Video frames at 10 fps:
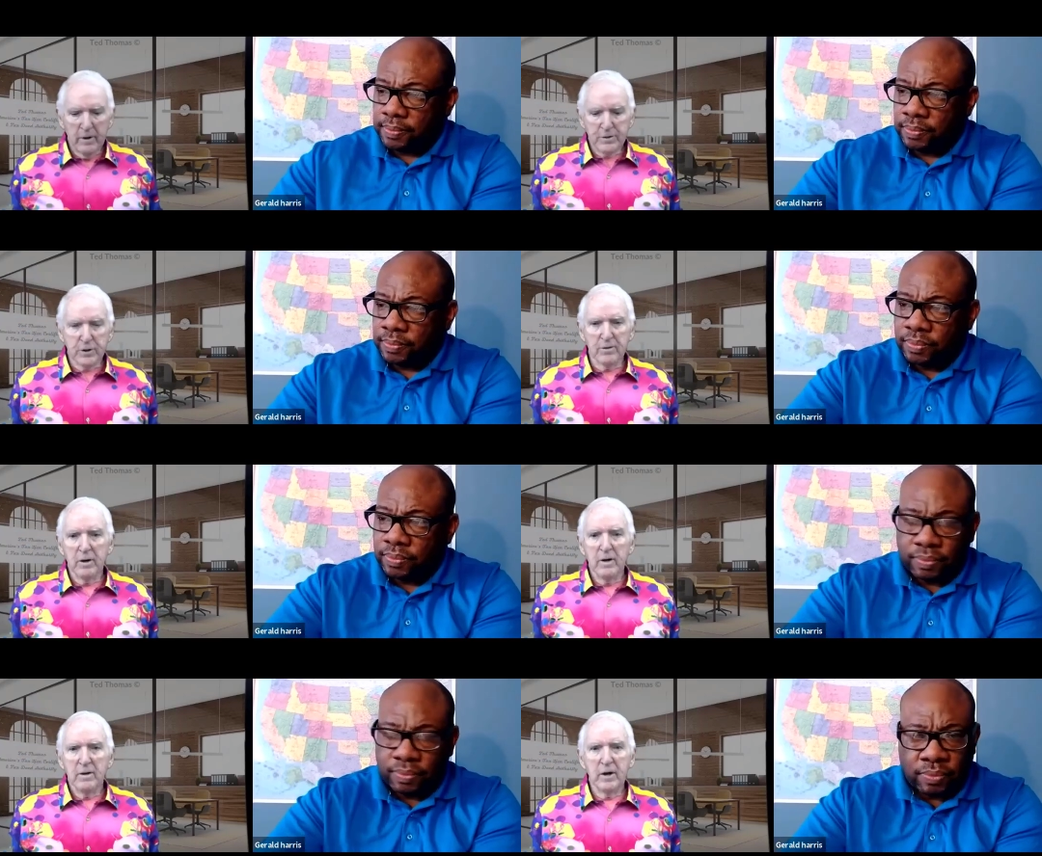Speaker 1: So
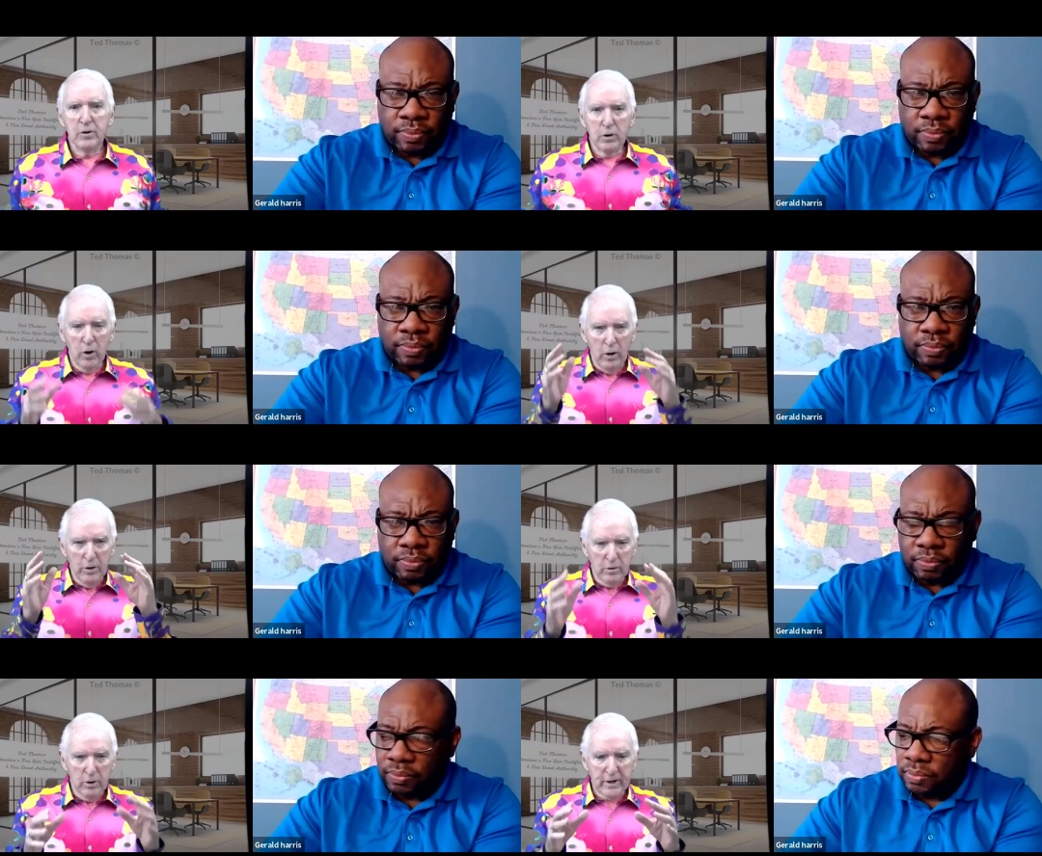then you go and
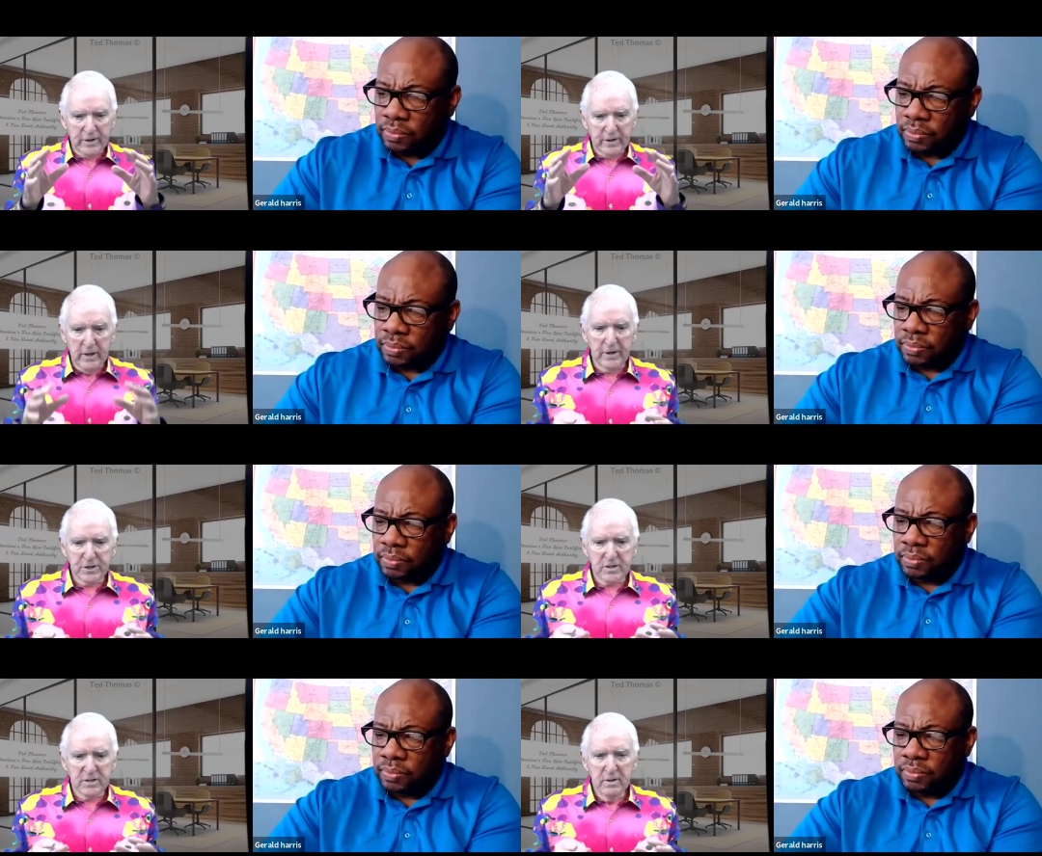you look at the
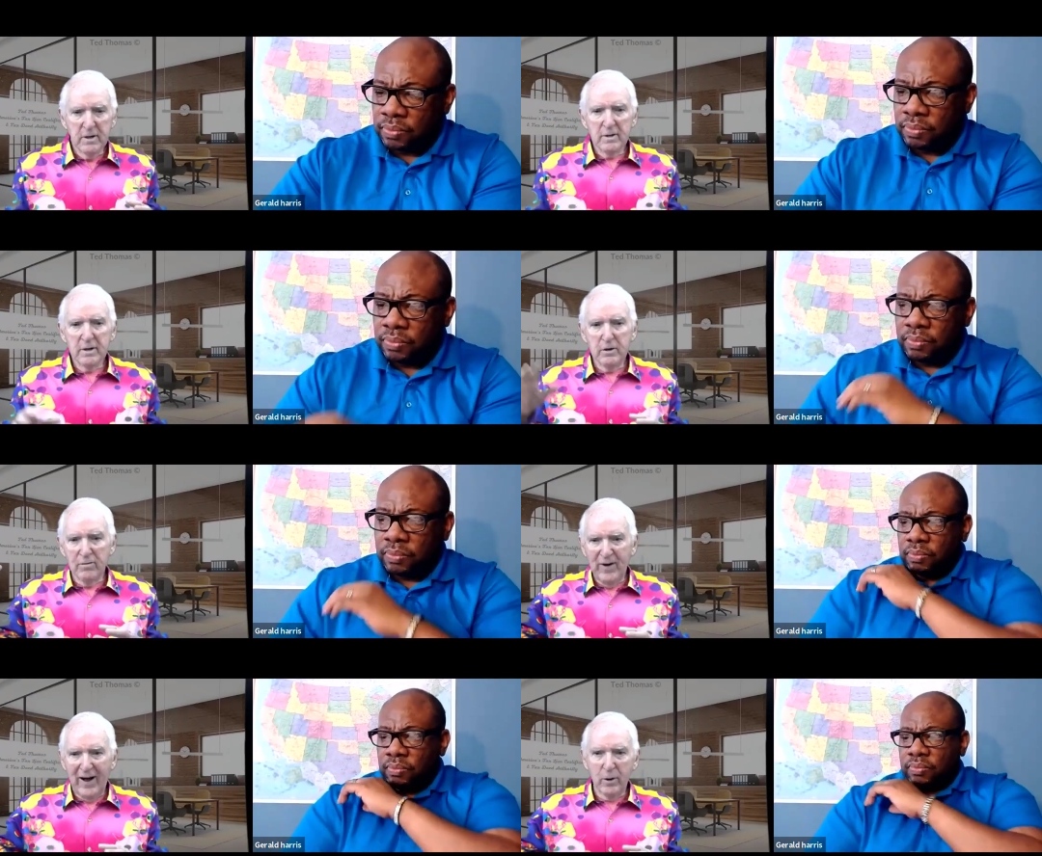list, then
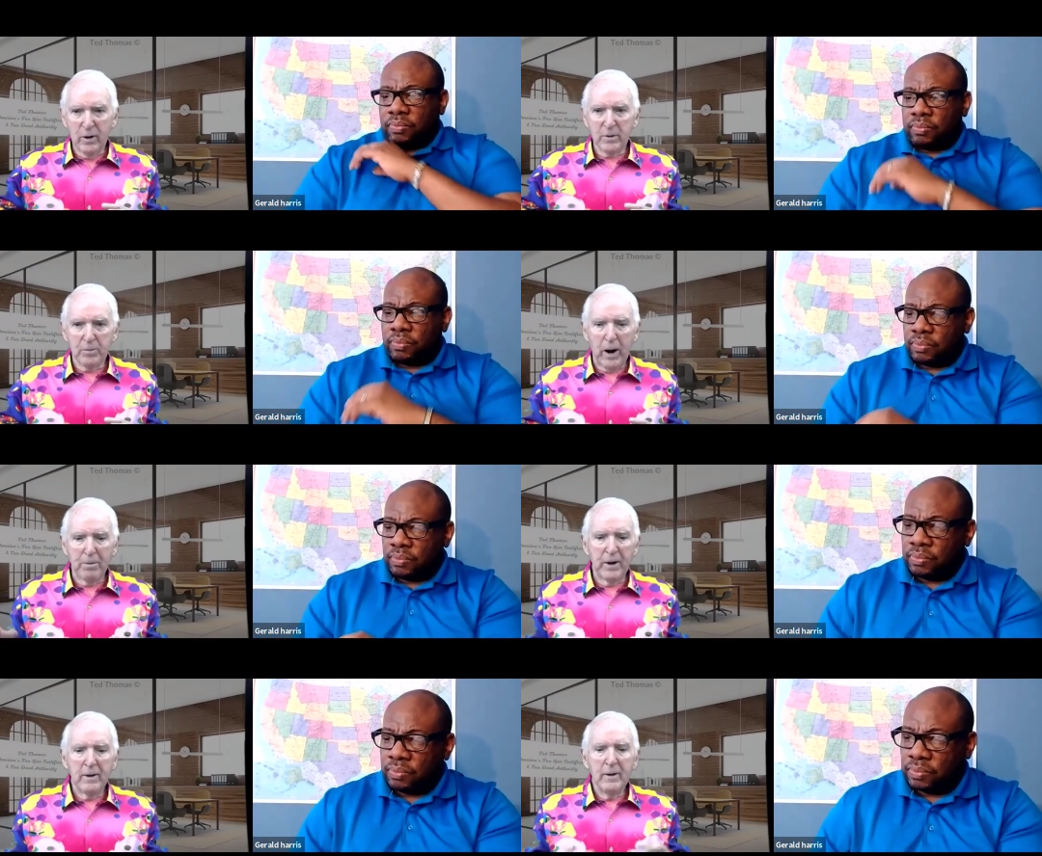you evaluate the
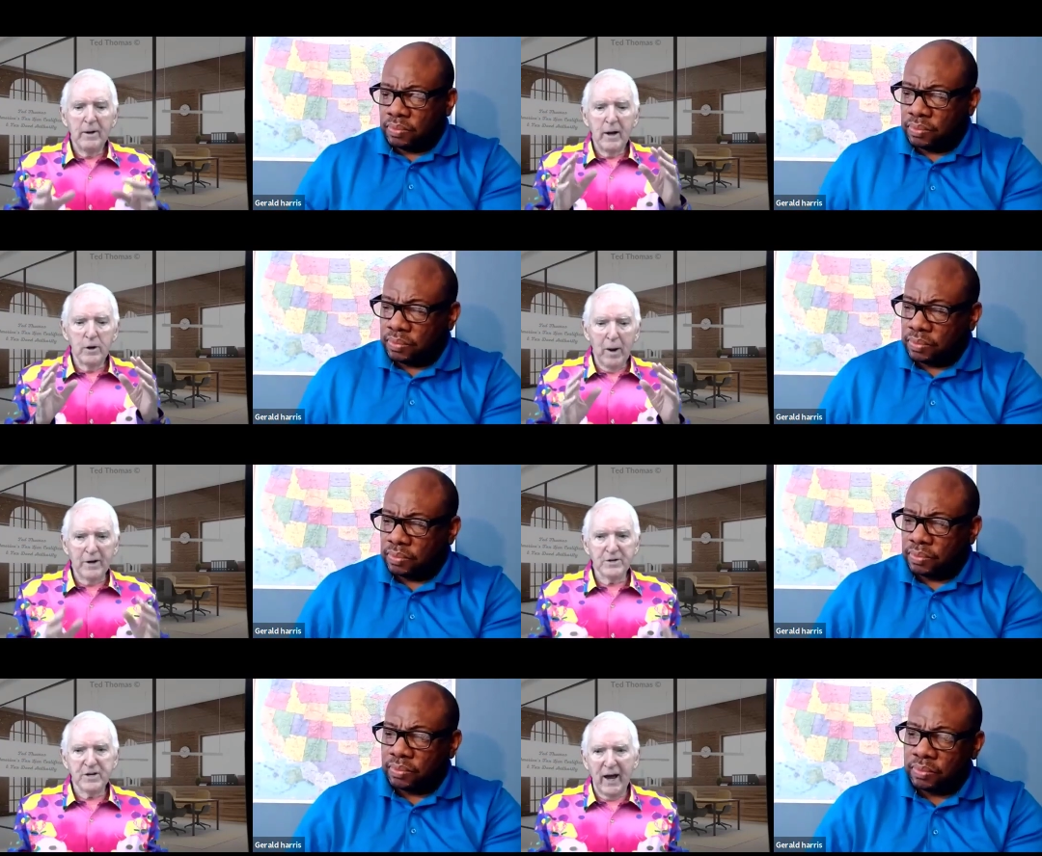property and you
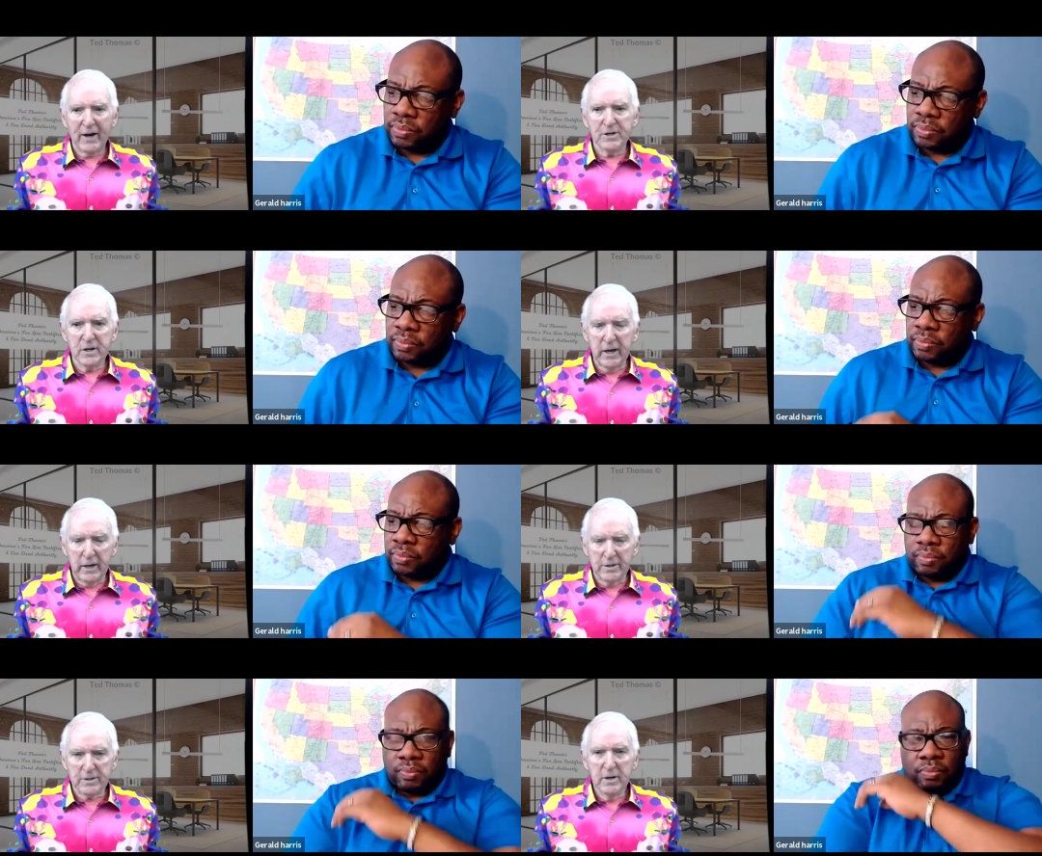buy tax
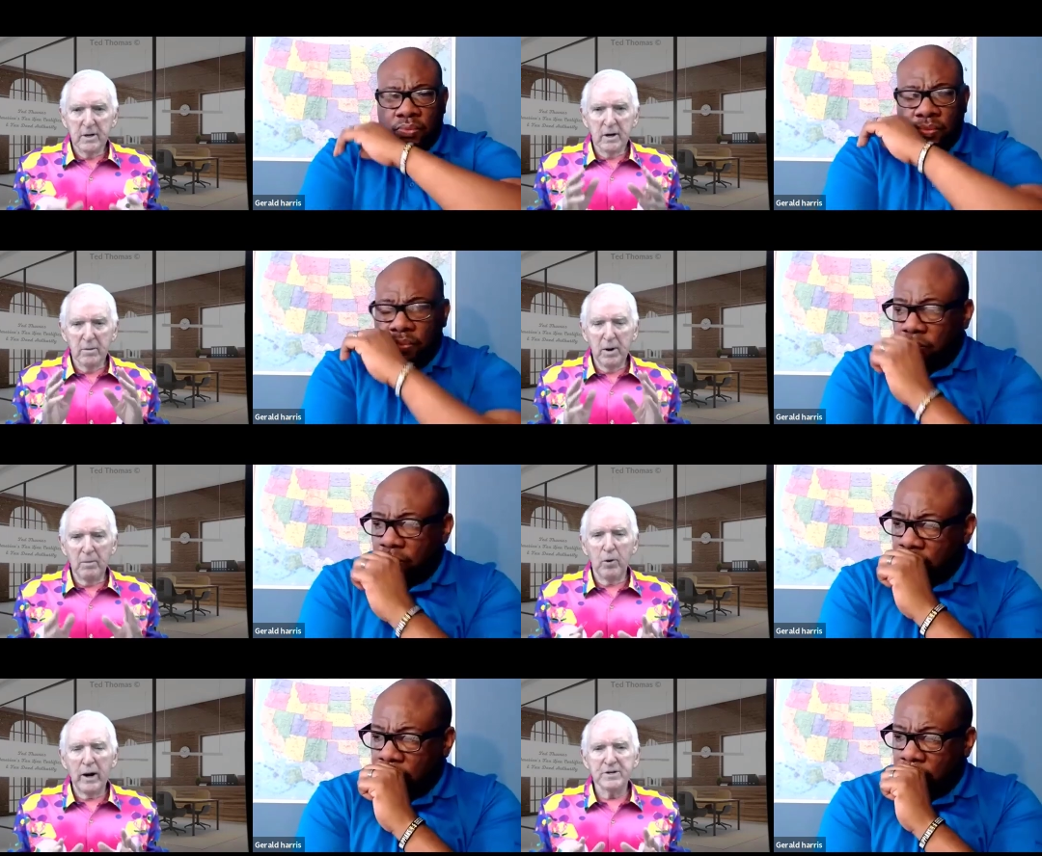liens. Now
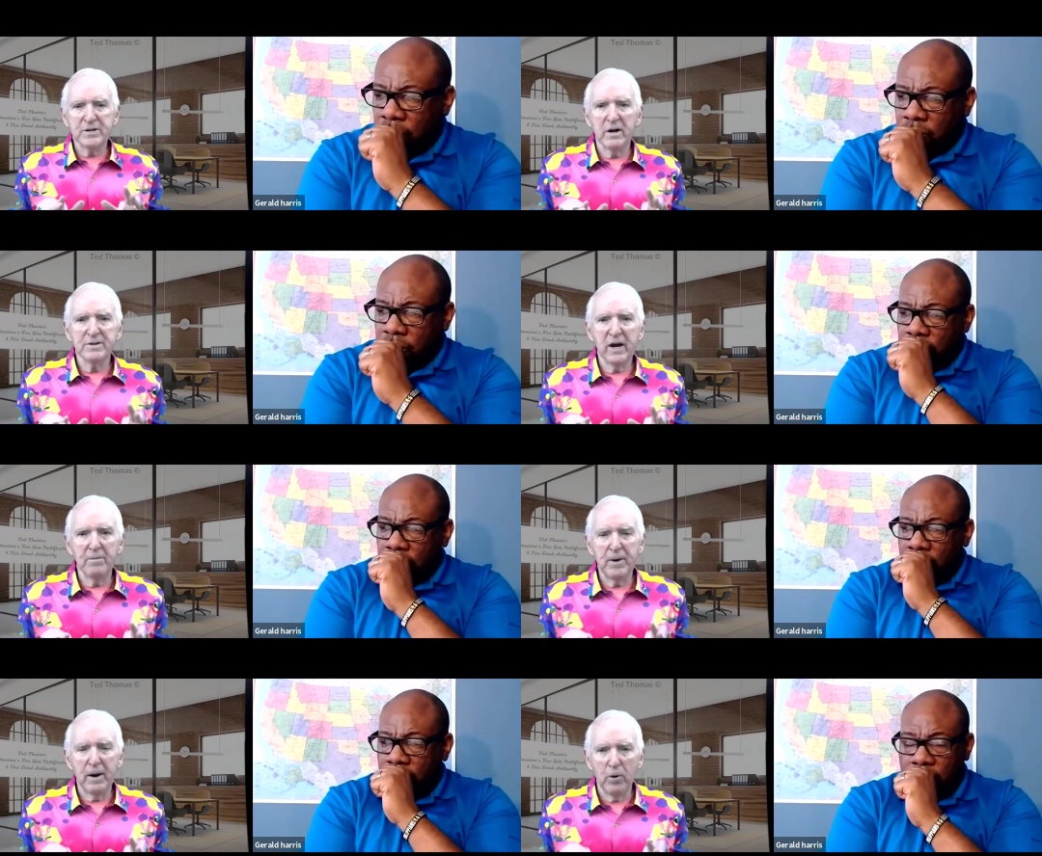remember what I said on
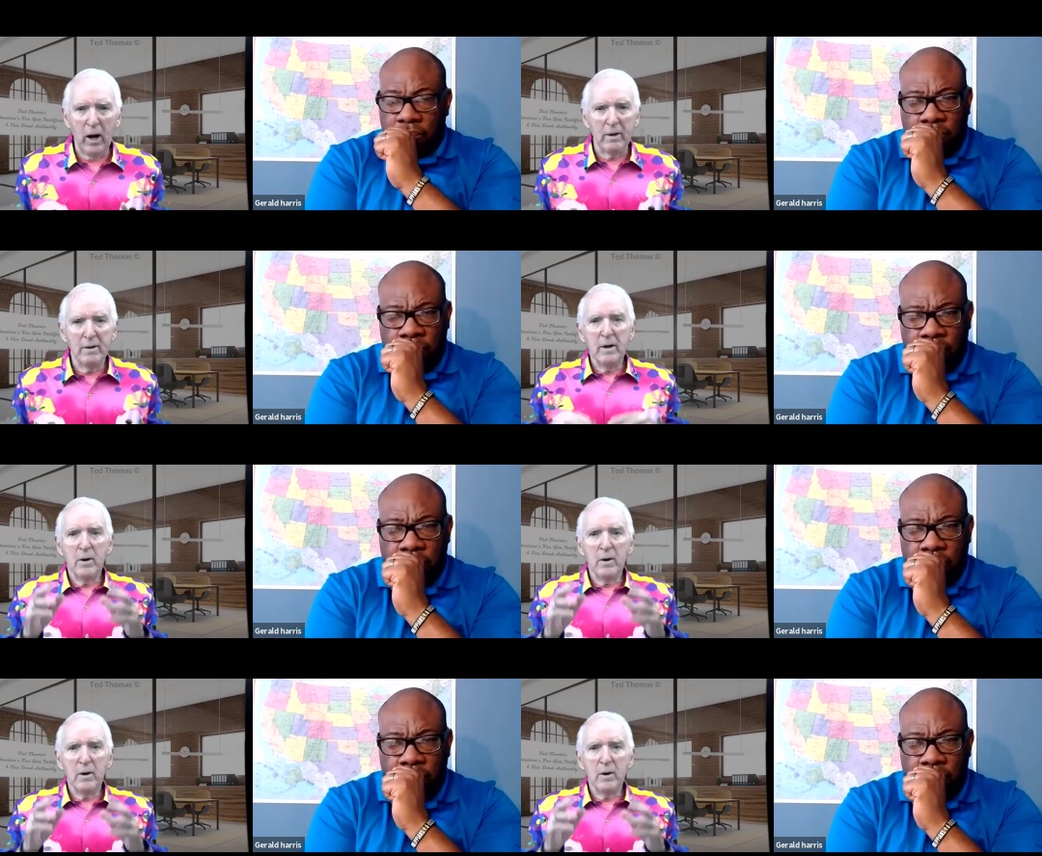tape number 1.